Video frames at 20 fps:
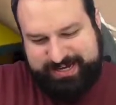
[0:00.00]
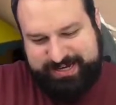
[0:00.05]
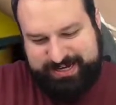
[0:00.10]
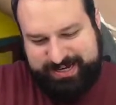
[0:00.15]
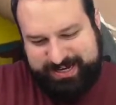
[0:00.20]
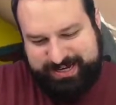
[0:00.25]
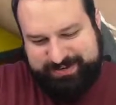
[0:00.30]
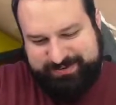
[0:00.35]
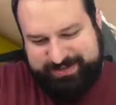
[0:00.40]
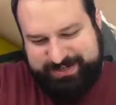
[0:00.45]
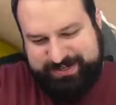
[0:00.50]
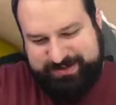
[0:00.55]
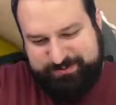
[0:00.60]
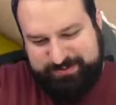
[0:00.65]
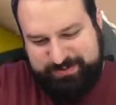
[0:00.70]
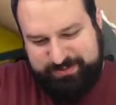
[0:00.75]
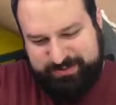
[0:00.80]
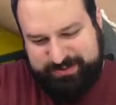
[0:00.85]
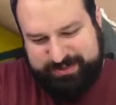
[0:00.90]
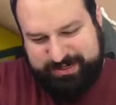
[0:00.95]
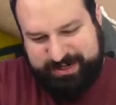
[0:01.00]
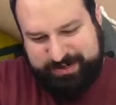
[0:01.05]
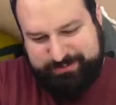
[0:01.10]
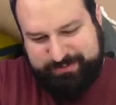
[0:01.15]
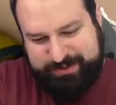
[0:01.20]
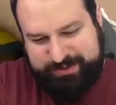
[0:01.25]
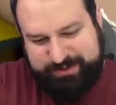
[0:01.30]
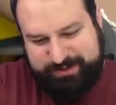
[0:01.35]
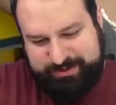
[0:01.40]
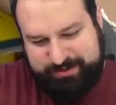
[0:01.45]
I needed one more
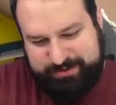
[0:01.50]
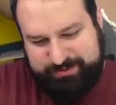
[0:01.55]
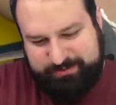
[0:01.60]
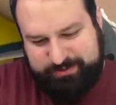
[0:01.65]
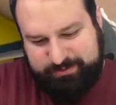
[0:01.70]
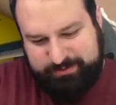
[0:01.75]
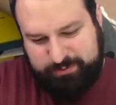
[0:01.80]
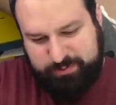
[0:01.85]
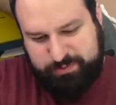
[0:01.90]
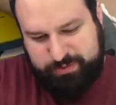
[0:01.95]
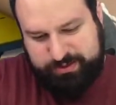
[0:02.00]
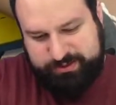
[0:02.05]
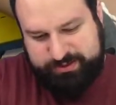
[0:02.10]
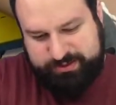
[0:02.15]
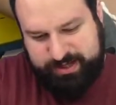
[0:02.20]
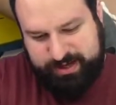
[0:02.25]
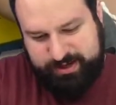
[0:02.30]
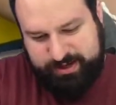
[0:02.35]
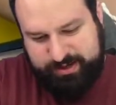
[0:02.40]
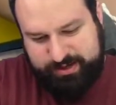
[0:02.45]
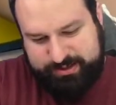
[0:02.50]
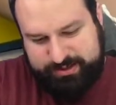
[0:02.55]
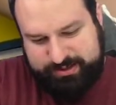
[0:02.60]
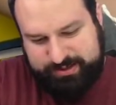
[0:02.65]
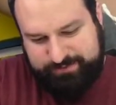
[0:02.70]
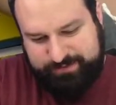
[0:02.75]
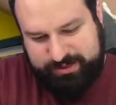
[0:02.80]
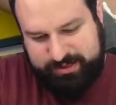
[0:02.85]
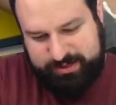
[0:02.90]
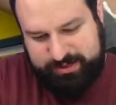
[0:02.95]
copy.
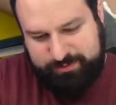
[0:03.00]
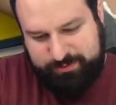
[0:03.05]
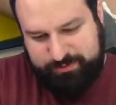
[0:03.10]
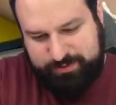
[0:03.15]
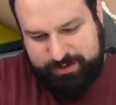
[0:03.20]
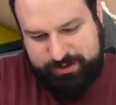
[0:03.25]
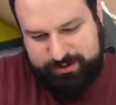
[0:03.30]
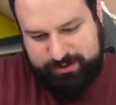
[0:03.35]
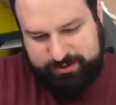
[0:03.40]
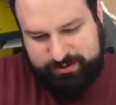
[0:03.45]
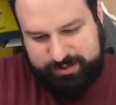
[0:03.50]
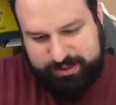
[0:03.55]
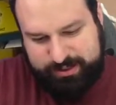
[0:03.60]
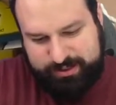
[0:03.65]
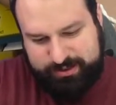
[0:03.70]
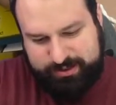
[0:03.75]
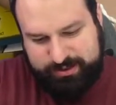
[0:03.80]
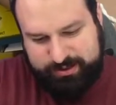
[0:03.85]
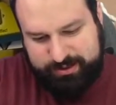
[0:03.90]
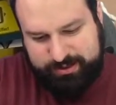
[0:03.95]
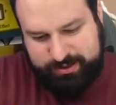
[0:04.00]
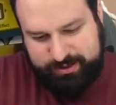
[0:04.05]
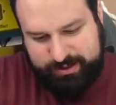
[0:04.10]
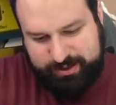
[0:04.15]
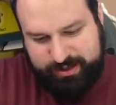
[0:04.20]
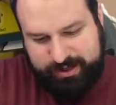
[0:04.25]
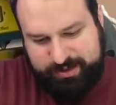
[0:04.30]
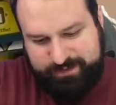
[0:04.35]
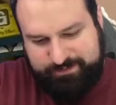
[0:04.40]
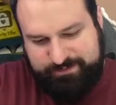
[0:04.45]
Symphony #1, all right.
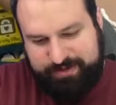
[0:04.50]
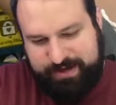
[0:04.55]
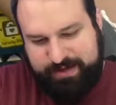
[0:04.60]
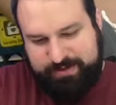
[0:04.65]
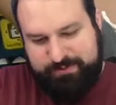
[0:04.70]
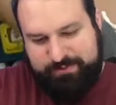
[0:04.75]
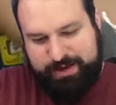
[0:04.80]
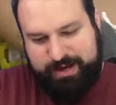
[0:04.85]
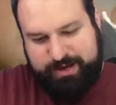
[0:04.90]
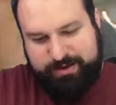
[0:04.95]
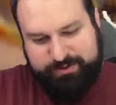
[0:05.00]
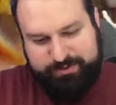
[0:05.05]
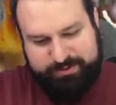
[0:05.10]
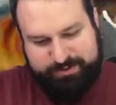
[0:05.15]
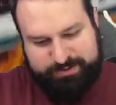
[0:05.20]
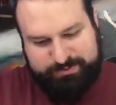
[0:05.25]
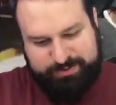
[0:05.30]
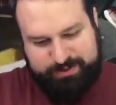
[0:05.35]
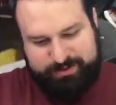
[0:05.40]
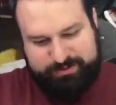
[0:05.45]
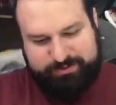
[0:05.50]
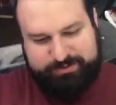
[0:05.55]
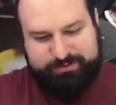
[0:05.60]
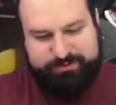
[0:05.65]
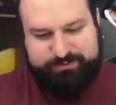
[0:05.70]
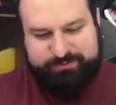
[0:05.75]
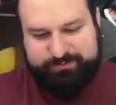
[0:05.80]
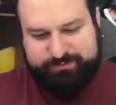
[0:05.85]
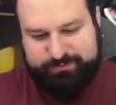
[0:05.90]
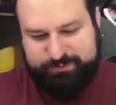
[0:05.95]
And Venom Myotismon.
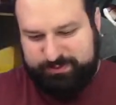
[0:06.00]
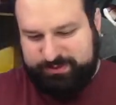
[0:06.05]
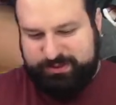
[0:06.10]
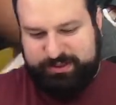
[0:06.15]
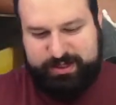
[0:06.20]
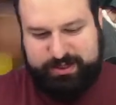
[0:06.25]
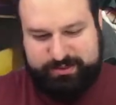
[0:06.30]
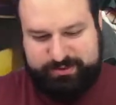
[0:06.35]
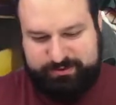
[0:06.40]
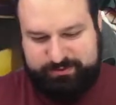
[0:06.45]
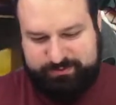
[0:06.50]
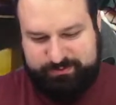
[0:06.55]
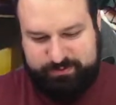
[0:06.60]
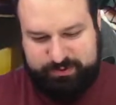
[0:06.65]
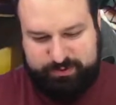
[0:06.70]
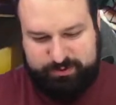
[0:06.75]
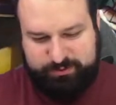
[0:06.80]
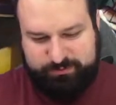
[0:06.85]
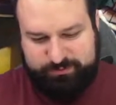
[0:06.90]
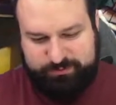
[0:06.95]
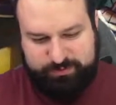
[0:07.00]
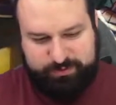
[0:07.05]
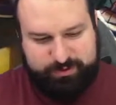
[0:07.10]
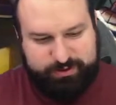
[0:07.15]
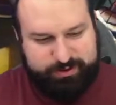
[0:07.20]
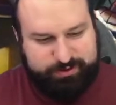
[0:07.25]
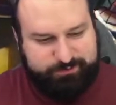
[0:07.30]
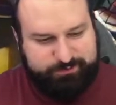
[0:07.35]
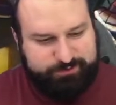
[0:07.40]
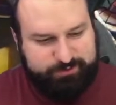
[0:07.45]
Once again, gold
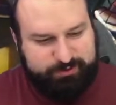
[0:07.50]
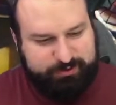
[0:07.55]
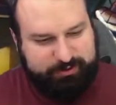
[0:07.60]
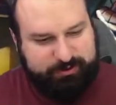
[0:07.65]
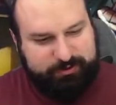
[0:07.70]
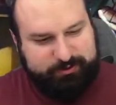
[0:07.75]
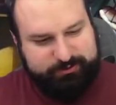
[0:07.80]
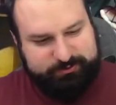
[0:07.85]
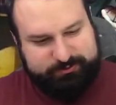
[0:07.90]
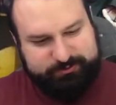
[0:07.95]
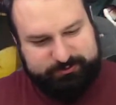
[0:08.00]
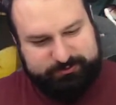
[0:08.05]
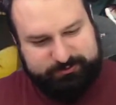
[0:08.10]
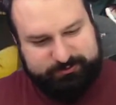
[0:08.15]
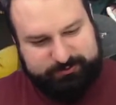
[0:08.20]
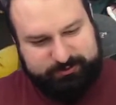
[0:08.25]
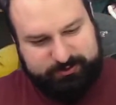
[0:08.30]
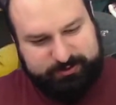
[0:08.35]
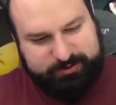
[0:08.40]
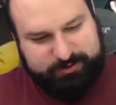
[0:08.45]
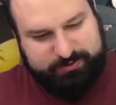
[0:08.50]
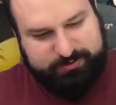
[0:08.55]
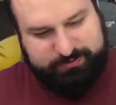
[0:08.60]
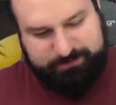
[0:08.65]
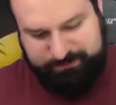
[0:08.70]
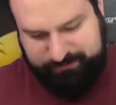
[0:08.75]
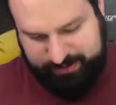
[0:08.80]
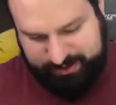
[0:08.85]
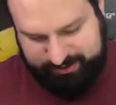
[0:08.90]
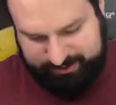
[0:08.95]
foiling, full art. on the
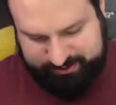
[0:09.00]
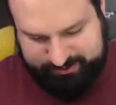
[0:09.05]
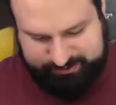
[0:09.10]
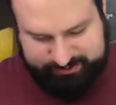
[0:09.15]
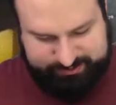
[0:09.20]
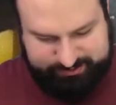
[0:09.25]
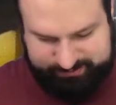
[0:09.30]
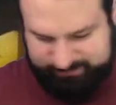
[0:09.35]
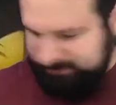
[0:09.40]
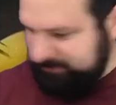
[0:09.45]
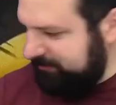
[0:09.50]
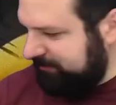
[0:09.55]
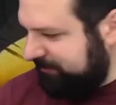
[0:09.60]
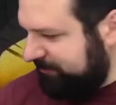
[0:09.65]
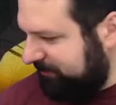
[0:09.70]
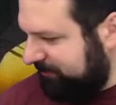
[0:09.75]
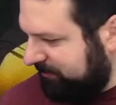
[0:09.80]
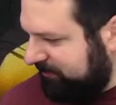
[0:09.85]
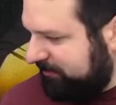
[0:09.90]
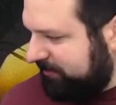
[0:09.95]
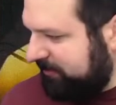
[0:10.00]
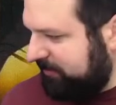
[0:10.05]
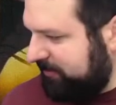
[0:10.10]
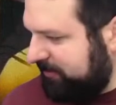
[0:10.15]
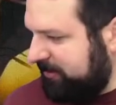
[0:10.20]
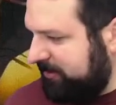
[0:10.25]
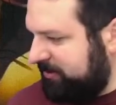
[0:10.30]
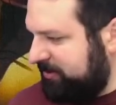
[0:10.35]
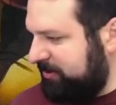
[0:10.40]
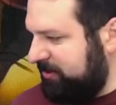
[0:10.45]
megas.
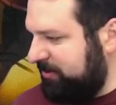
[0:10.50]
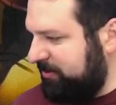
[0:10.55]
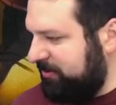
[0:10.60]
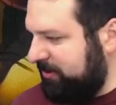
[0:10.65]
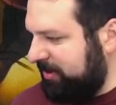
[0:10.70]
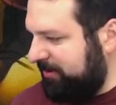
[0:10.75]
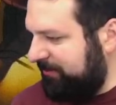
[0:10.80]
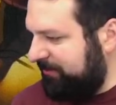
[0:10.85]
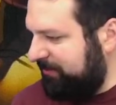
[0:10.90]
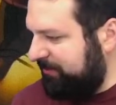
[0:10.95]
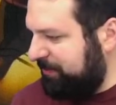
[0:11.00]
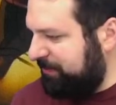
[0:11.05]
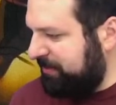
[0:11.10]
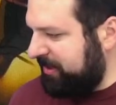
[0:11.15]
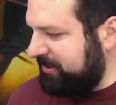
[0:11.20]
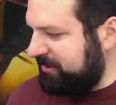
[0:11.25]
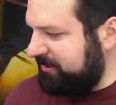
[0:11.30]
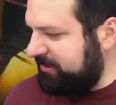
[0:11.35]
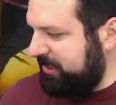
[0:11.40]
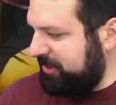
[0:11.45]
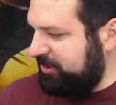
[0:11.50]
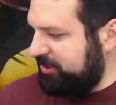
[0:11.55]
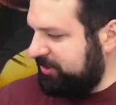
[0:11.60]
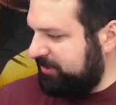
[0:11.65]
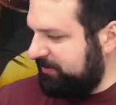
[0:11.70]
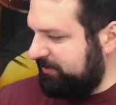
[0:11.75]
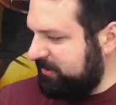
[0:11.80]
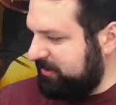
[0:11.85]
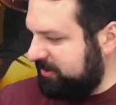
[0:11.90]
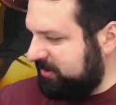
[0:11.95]
Do love the presentation of
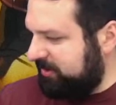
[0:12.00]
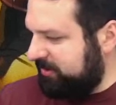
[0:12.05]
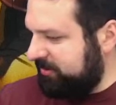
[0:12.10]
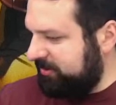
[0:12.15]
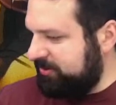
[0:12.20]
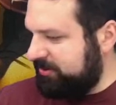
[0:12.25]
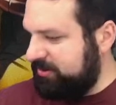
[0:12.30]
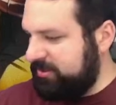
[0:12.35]
these cards.